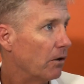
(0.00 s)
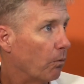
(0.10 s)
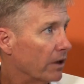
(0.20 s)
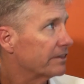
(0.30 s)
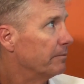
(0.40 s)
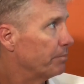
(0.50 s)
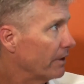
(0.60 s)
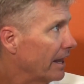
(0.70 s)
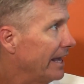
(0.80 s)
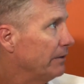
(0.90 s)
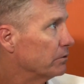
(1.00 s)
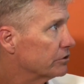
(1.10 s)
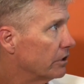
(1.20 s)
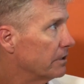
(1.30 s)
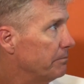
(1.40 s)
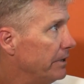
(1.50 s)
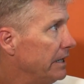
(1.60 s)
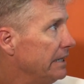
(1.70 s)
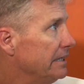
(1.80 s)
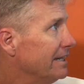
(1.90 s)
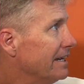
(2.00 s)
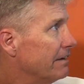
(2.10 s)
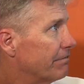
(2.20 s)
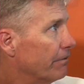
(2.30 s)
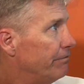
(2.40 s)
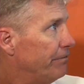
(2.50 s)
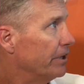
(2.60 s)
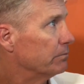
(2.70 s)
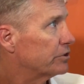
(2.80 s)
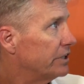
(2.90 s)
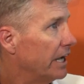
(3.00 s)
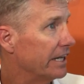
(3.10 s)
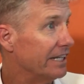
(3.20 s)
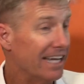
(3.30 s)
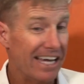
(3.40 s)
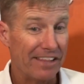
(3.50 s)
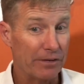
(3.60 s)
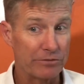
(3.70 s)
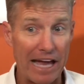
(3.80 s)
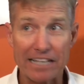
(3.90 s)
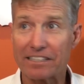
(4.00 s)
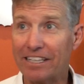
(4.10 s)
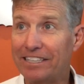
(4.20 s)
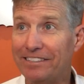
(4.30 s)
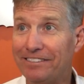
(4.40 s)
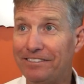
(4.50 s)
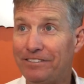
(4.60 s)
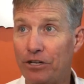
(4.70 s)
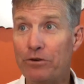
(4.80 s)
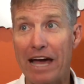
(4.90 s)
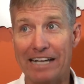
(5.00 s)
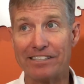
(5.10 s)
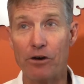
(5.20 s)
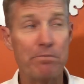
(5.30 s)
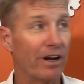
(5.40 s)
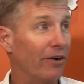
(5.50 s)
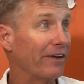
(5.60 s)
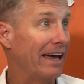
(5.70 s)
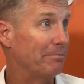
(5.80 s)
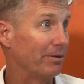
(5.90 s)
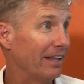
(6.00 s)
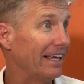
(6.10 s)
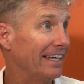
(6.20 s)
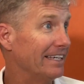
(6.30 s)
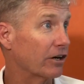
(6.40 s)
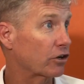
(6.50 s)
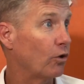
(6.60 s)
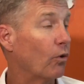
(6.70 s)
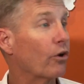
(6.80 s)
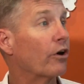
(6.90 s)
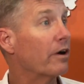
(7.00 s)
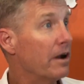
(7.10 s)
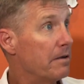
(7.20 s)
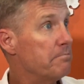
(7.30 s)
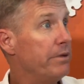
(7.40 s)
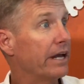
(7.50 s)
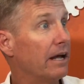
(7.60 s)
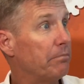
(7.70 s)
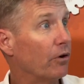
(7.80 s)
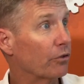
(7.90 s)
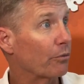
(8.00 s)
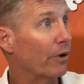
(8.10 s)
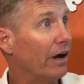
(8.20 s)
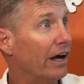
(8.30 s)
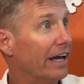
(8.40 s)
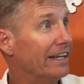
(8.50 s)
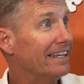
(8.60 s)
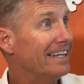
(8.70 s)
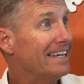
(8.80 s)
what the play was going to be from film study. There was actually two guys open on that play. Our corner bit up on the run,